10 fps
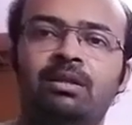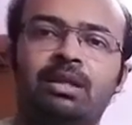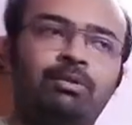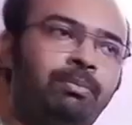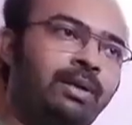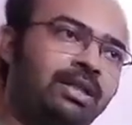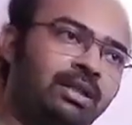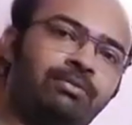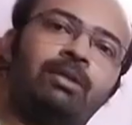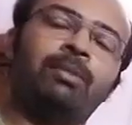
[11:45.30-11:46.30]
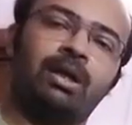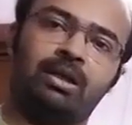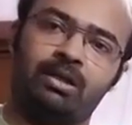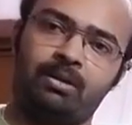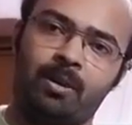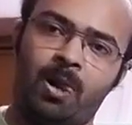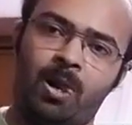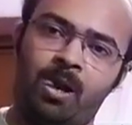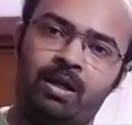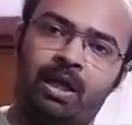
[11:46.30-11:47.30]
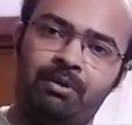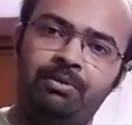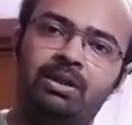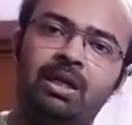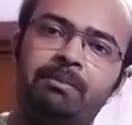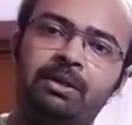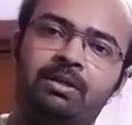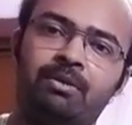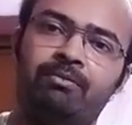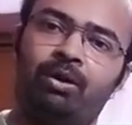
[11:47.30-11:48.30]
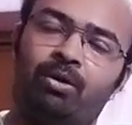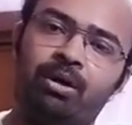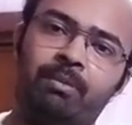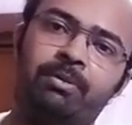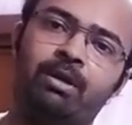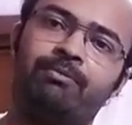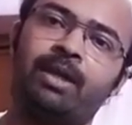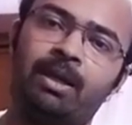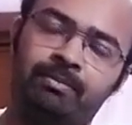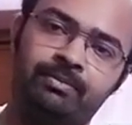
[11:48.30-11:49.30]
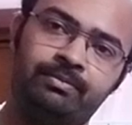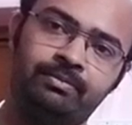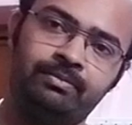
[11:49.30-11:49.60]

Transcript: that we purchase from the market. Can we keep it for a longer period of time?